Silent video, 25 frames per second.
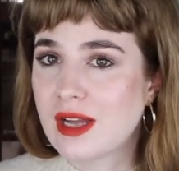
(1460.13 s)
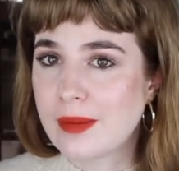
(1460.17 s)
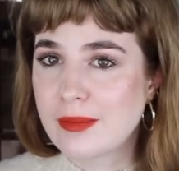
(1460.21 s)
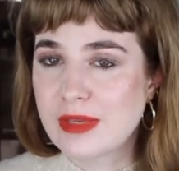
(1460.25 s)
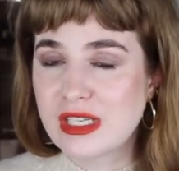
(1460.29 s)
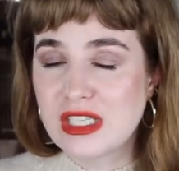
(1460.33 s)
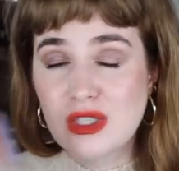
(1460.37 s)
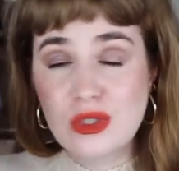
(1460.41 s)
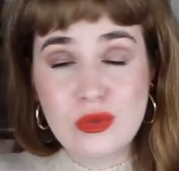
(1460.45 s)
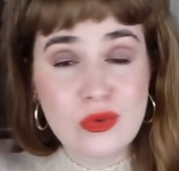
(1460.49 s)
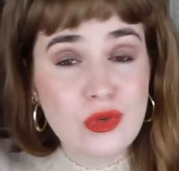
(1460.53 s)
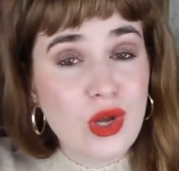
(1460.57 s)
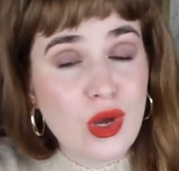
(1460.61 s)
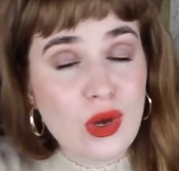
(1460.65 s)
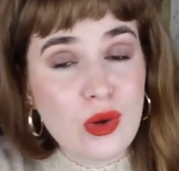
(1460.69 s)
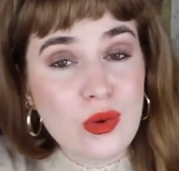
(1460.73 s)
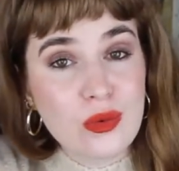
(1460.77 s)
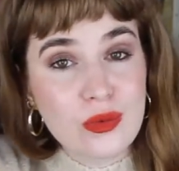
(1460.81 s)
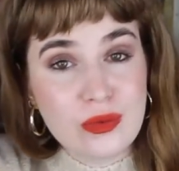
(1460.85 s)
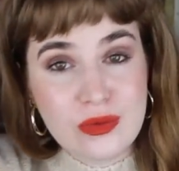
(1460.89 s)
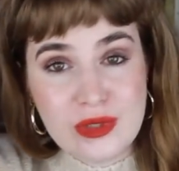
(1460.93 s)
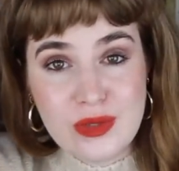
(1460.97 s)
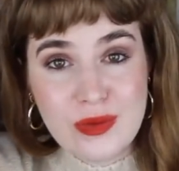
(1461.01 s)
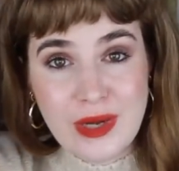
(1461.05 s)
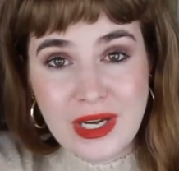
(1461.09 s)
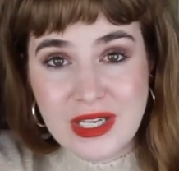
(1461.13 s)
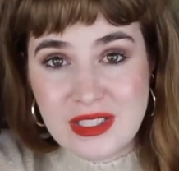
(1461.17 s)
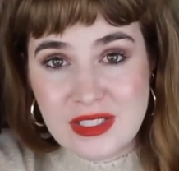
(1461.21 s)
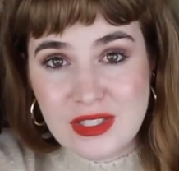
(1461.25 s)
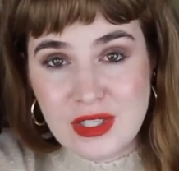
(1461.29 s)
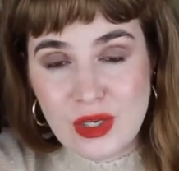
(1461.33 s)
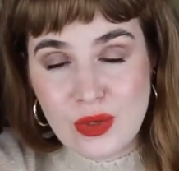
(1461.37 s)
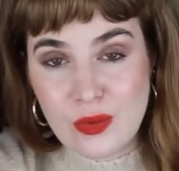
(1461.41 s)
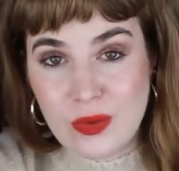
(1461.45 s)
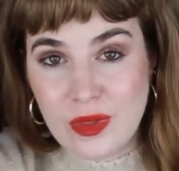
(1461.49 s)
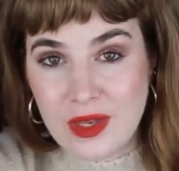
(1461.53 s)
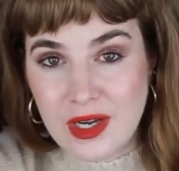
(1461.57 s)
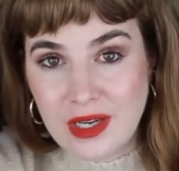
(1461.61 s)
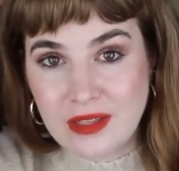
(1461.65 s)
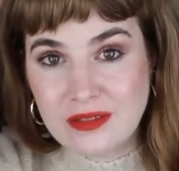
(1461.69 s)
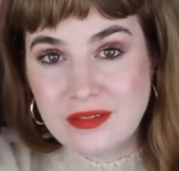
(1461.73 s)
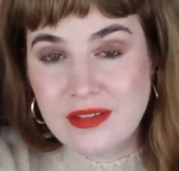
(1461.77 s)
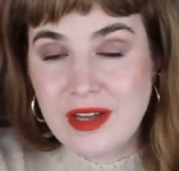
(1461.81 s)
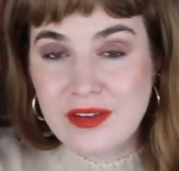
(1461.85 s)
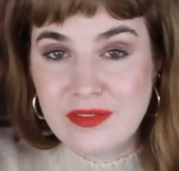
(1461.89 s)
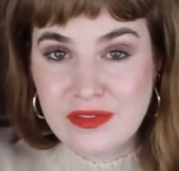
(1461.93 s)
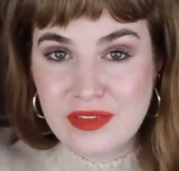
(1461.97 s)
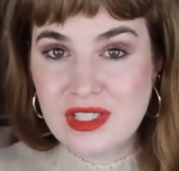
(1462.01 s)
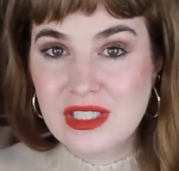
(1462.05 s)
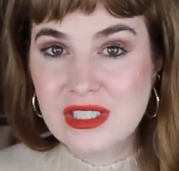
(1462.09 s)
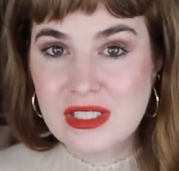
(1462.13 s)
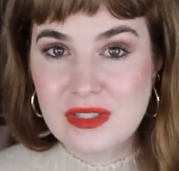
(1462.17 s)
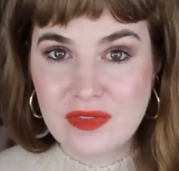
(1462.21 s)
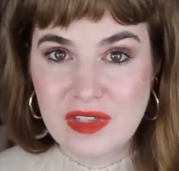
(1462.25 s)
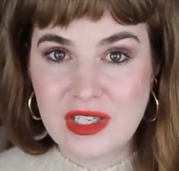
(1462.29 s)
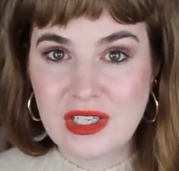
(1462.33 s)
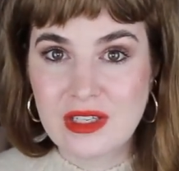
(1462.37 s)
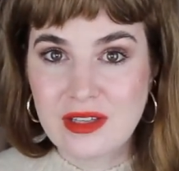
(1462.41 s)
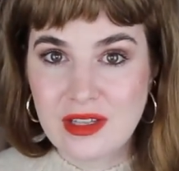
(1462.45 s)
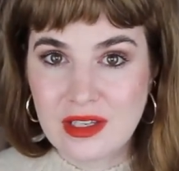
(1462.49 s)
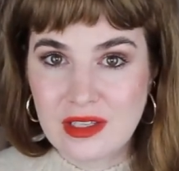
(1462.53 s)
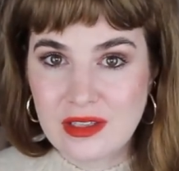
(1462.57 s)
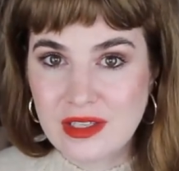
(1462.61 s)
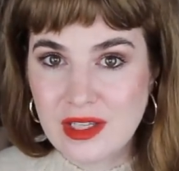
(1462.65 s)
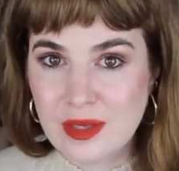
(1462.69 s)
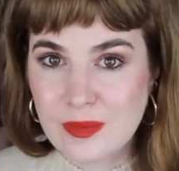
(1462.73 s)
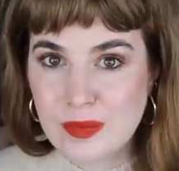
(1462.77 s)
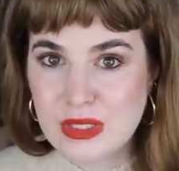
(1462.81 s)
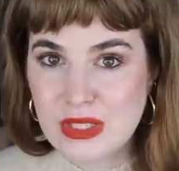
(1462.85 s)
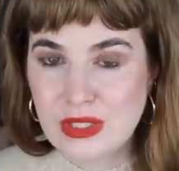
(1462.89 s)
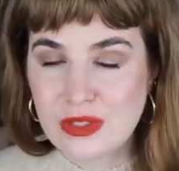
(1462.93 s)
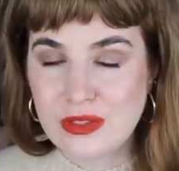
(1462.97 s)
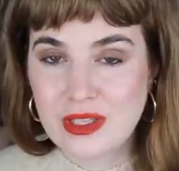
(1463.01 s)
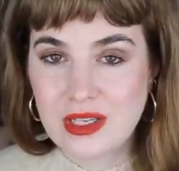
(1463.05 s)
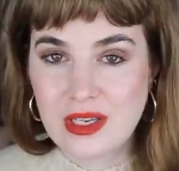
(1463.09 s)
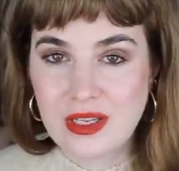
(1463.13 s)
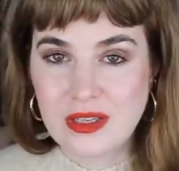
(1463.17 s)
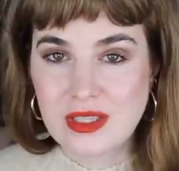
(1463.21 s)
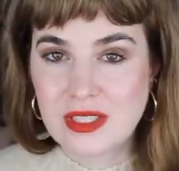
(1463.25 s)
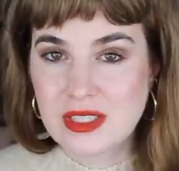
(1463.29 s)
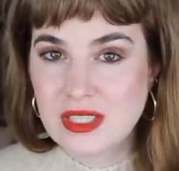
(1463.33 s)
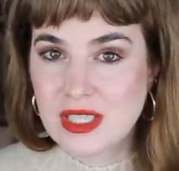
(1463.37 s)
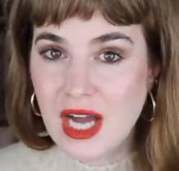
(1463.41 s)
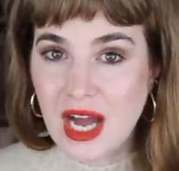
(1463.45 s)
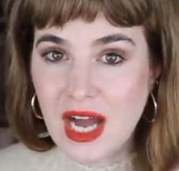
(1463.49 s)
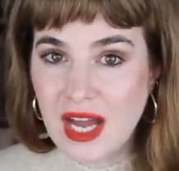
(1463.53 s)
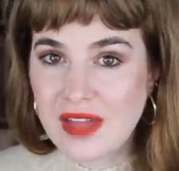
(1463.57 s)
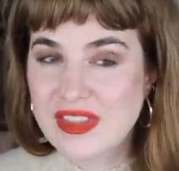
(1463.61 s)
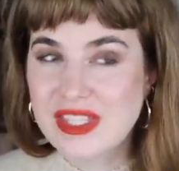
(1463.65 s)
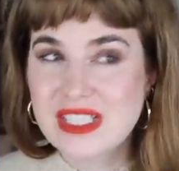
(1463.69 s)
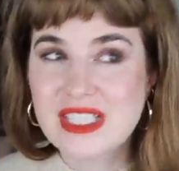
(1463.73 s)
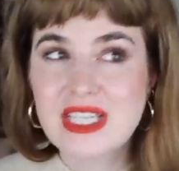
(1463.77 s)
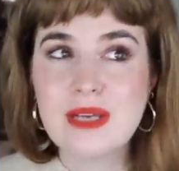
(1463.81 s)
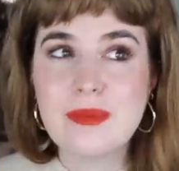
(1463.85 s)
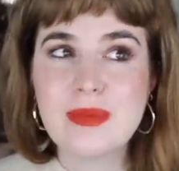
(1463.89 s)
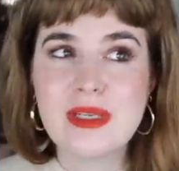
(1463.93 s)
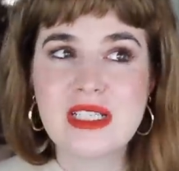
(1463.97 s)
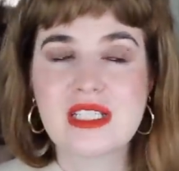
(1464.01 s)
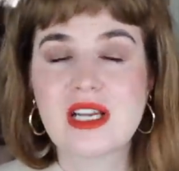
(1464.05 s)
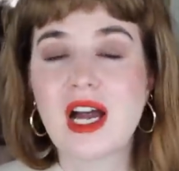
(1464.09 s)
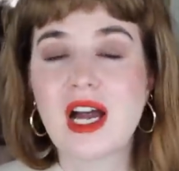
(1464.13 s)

I mean, you know, you guys know that I love these Vinylic Lips. They're like at the tippy